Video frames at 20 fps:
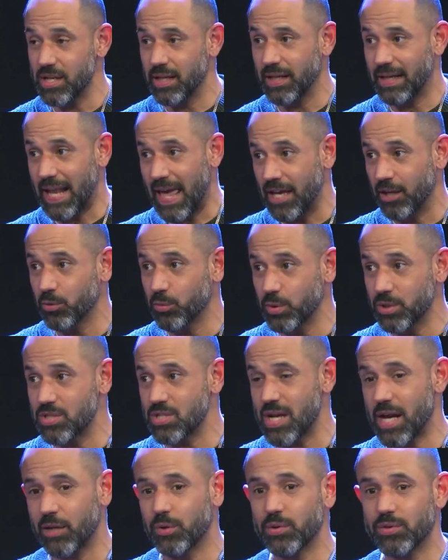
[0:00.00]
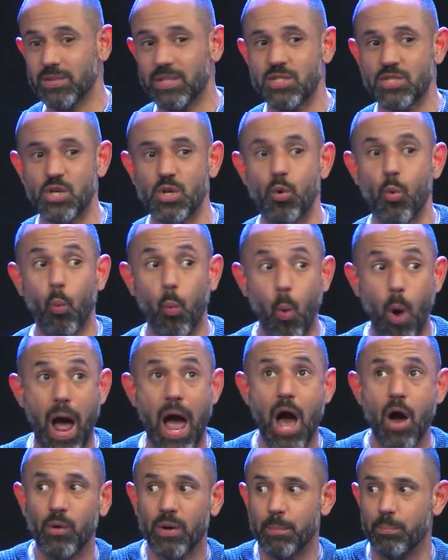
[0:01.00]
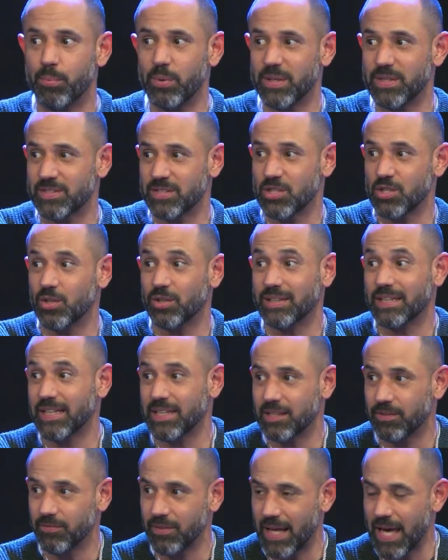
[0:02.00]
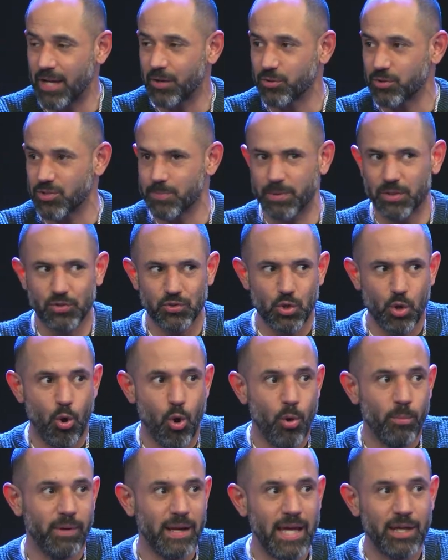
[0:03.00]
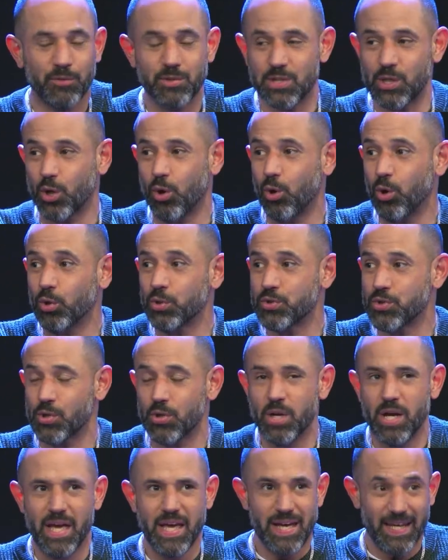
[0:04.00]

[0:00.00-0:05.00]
language acquisition while embracing your native language because your home language and culture